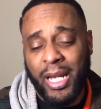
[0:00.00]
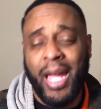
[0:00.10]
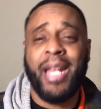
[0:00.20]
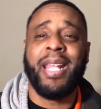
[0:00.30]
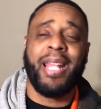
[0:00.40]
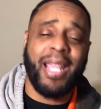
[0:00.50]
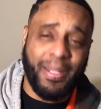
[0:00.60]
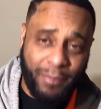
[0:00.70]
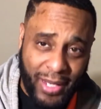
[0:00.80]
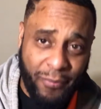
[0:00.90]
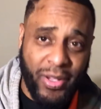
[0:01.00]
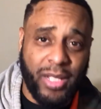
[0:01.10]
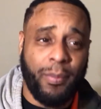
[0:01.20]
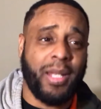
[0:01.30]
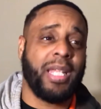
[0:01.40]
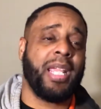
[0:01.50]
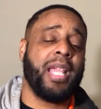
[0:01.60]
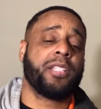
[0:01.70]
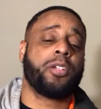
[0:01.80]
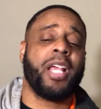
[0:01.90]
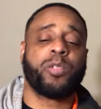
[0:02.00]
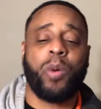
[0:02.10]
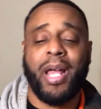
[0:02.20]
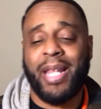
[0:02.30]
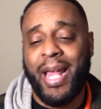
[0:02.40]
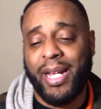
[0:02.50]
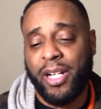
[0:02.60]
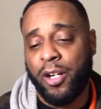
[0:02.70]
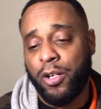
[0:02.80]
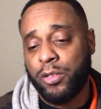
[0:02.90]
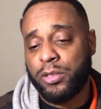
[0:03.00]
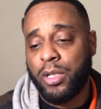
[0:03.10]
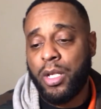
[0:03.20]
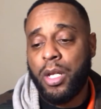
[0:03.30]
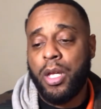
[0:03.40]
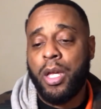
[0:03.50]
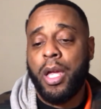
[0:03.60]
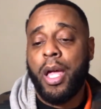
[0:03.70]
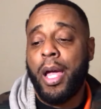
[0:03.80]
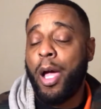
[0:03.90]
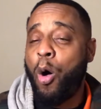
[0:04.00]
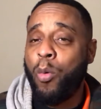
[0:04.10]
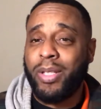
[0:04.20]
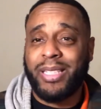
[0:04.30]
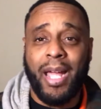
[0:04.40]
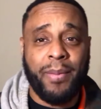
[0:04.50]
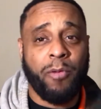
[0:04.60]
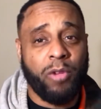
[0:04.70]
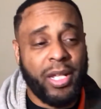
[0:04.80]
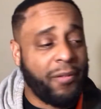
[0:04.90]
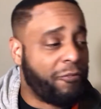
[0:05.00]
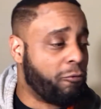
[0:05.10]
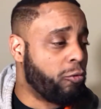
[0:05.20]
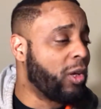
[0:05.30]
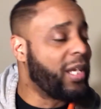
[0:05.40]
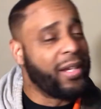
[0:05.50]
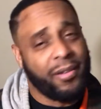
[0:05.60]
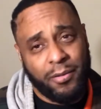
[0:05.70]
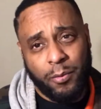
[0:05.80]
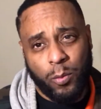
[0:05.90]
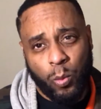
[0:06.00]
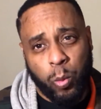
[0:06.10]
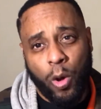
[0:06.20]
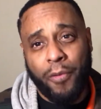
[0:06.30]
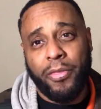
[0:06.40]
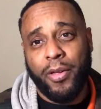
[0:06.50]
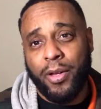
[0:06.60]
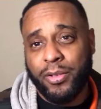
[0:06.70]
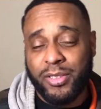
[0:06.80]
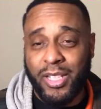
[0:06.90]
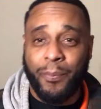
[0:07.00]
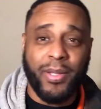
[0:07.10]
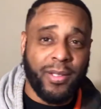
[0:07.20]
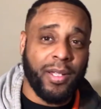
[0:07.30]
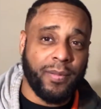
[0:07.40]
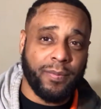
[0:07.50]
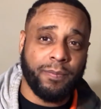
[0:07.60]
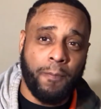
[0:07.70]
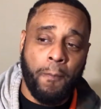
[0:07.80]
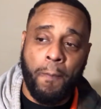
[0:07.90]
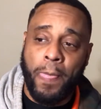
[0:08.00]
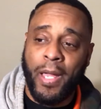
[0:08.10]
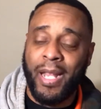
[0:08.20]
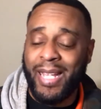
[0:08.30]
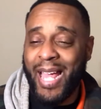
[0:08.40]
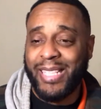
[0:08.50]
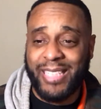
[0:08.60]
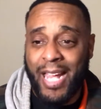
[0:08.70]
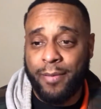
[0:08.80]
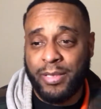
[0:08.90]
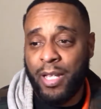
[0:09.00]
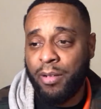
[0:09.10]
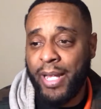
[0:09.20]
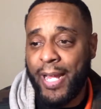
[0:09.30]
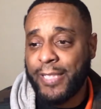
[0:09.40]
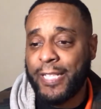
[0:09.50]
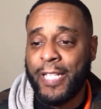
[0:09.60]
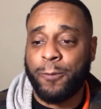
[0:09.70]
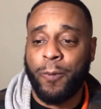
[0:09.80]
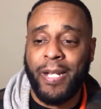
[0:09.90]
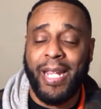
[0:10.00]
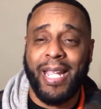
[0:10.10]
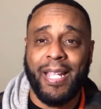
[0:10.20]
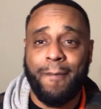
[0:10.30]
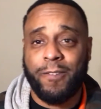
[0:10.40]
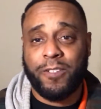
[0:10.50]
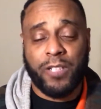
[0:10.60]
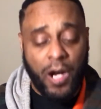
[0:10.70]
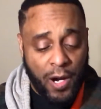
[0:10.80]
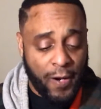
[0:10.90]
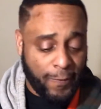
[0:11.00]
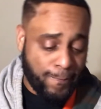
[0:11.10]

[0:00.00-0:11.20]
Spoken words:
And then they play victim at the end. So that's why a lot of girls, only time they really, really worth something, a lot of times nowadays, is when they get scarred